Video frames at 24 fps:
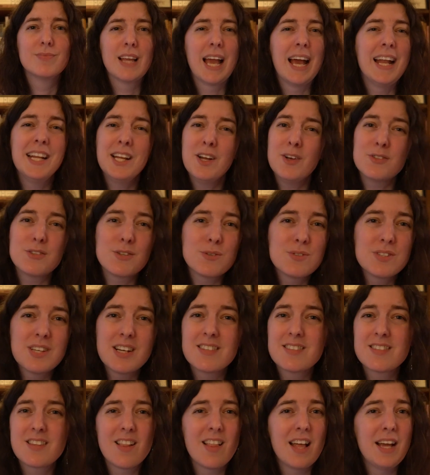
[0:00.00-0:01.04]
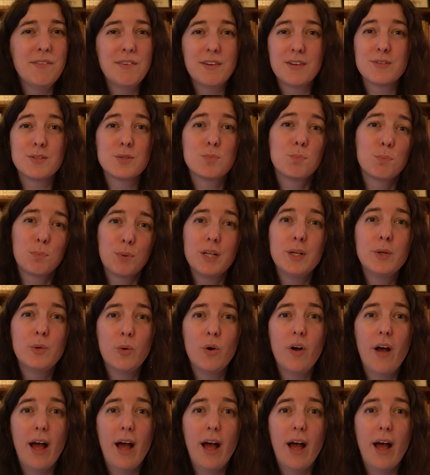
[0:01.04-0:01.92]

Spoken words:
And he also sucks the life out of his pretty cool